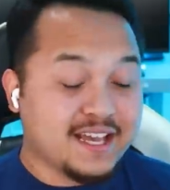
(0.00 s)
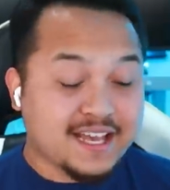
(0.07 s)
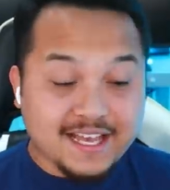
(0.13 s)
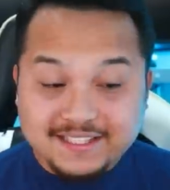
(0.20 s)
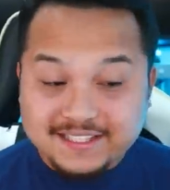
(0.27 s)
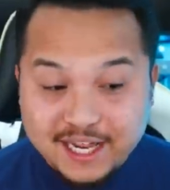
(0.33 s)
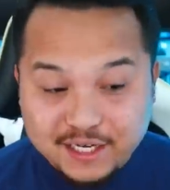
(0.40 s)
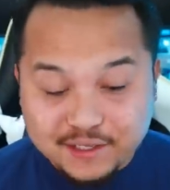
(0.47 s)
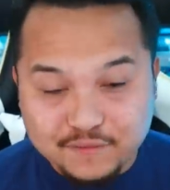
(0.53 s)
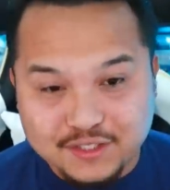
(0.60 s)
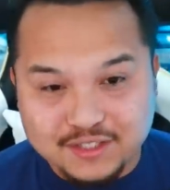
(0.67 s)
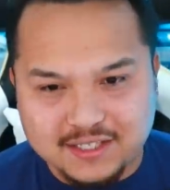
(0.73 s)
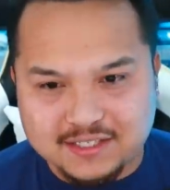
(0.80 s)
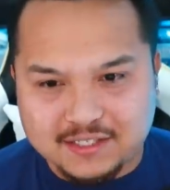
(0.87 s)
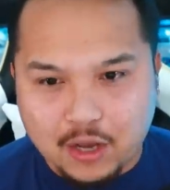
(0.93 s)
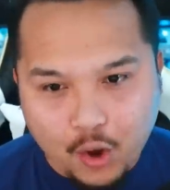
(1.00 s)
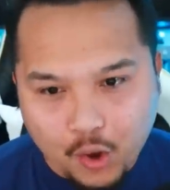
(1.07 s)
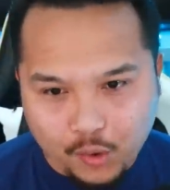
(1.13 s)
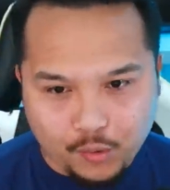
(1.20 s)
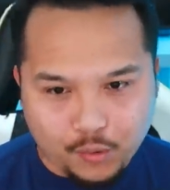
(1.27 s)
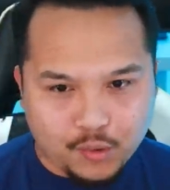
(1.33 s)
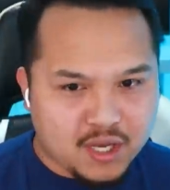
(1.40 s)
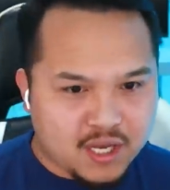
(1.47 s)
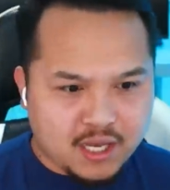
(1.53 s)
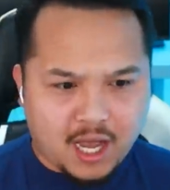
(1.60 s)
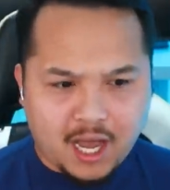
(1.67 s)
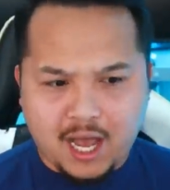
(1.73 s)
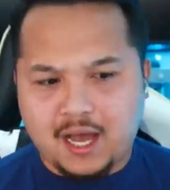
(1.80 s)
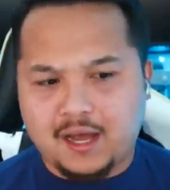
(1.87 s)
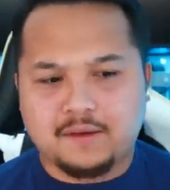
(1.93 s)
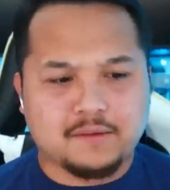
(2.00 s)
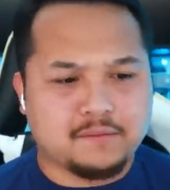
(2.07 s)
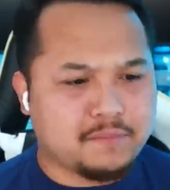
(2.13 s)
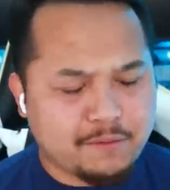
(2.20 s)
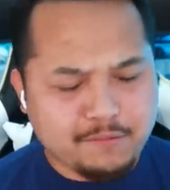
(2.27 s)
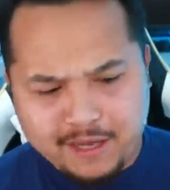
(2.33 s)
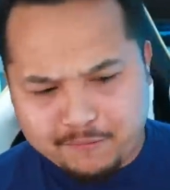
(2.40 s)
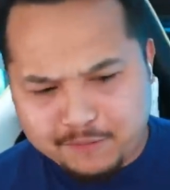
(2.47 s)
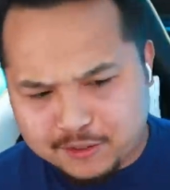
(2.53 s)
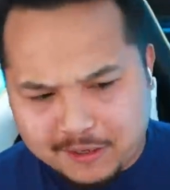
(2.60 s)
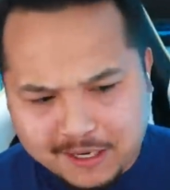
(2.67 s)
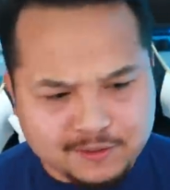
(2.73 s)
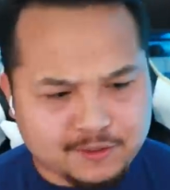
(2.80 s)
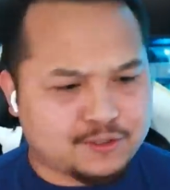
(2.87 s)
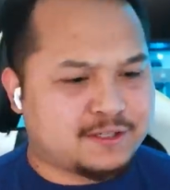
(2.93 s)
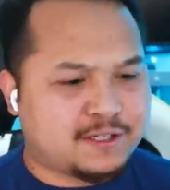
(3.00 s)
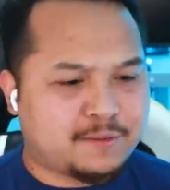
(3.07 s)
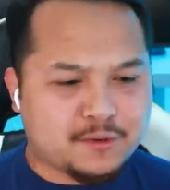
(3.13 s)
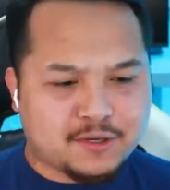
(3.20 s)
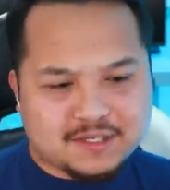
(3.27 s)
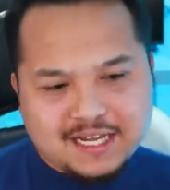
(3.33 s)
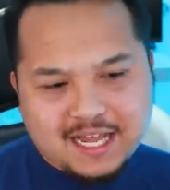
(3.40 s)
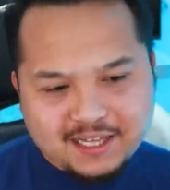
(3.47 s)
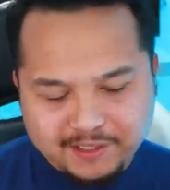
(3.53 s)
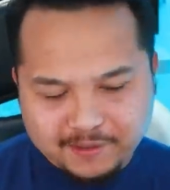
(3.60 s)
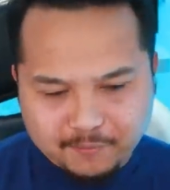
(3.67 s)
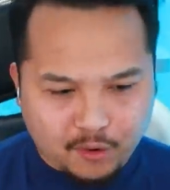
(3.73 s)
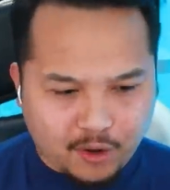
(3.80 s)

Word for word: it's not even just, oh, uh, maybe I'm attracted to their personality more.